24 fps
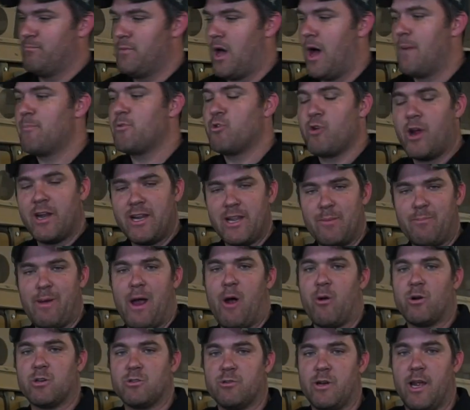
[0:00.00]
upgrading the
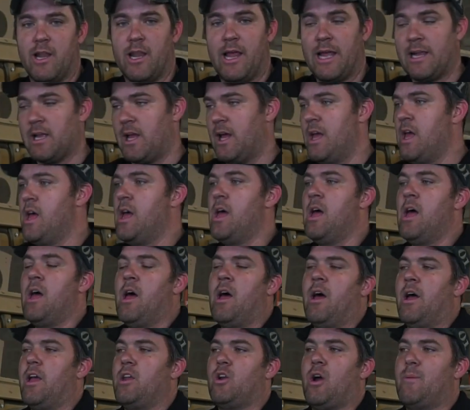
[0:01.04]
powertrain. Like,
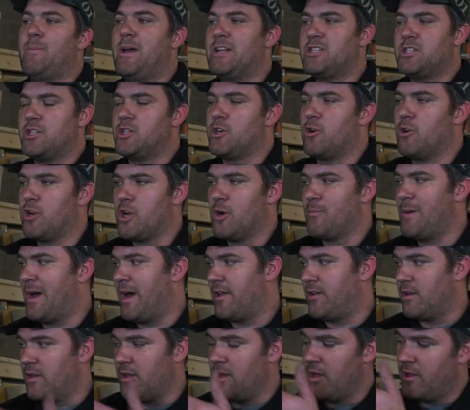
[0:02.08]
you know, I mentioned earlier
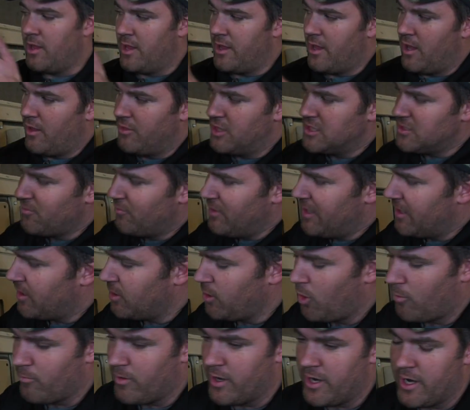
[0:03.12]
about this
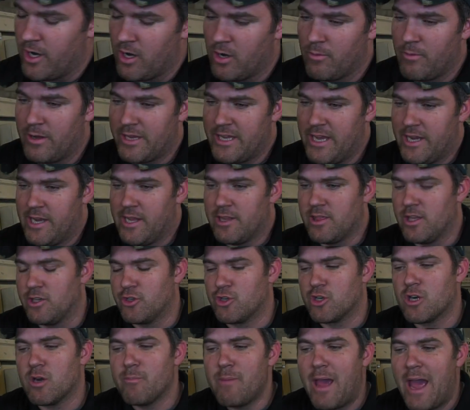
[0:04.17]
vehicle over here, but getting the
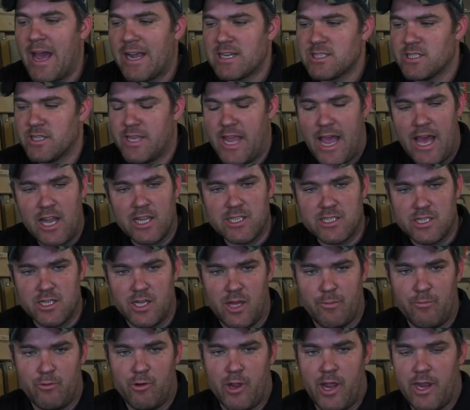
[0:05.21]
Duramax and the
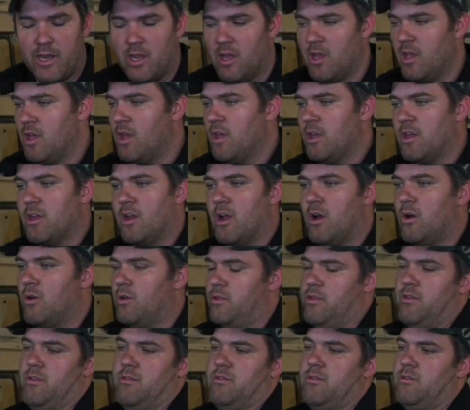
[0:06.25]
Allison upgrade. You
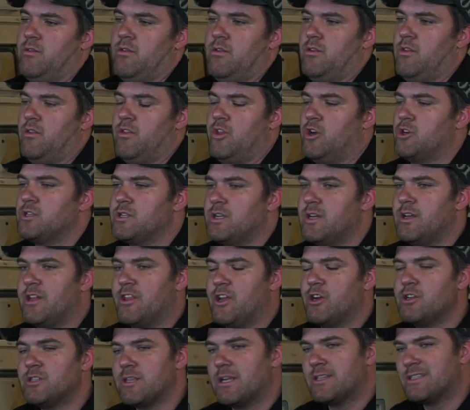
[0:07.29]
know, there's
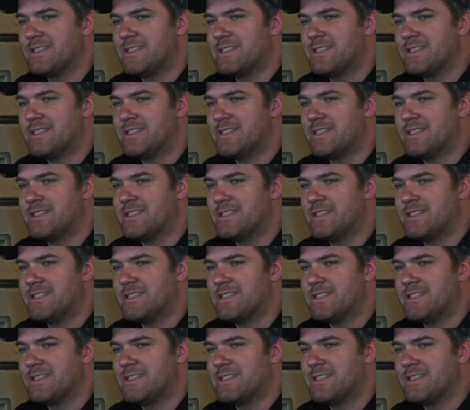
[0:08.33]
a